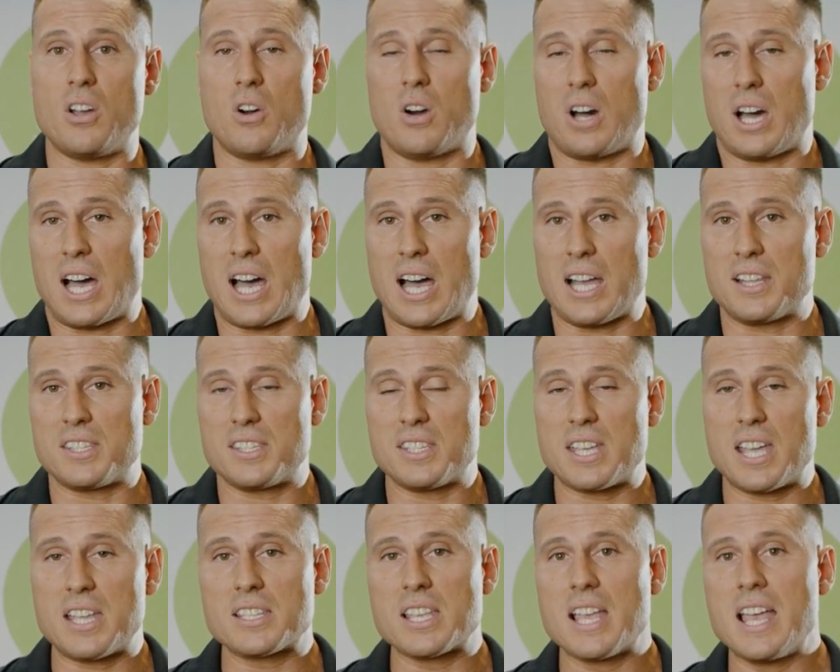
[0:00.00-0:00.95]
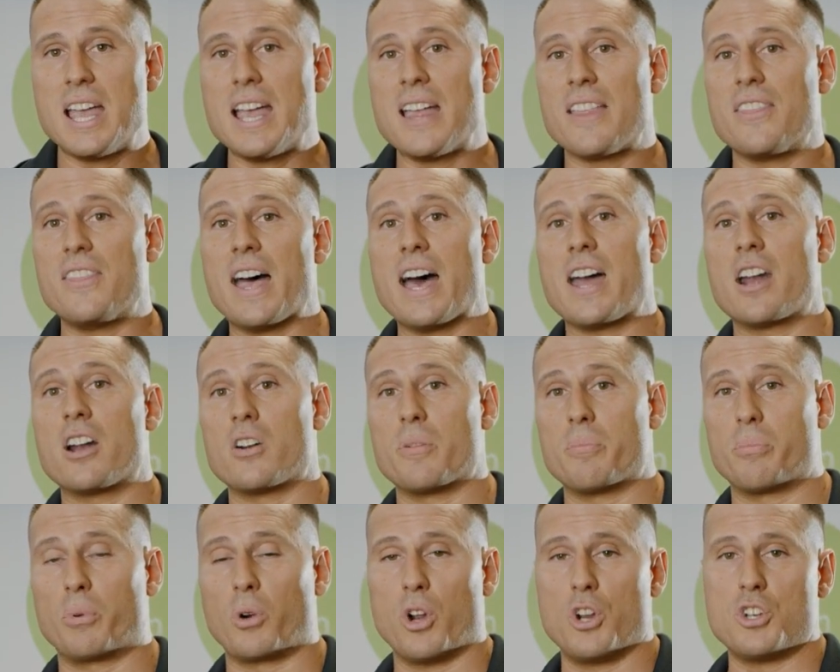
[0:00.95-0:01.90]
or hard sets that are
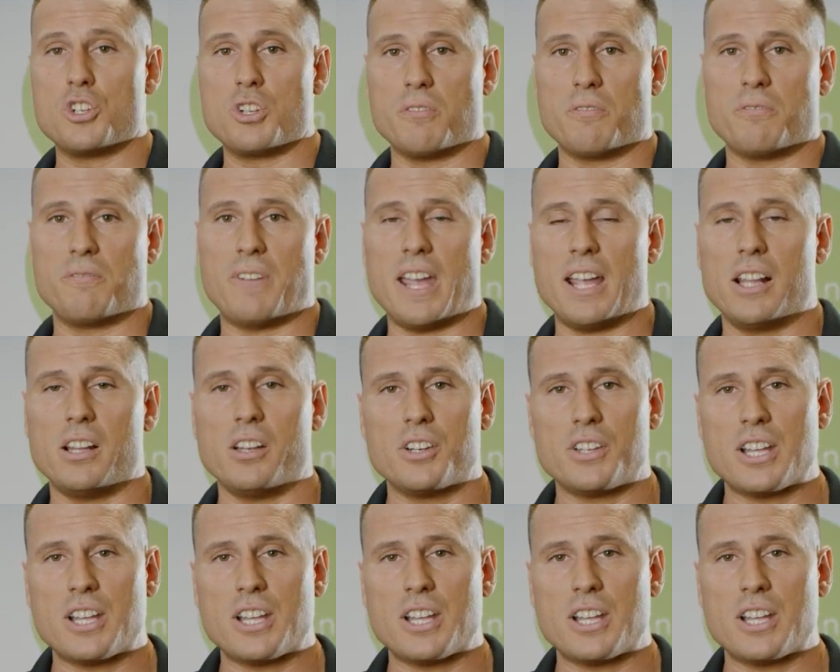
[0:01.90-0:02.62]
approaching failure.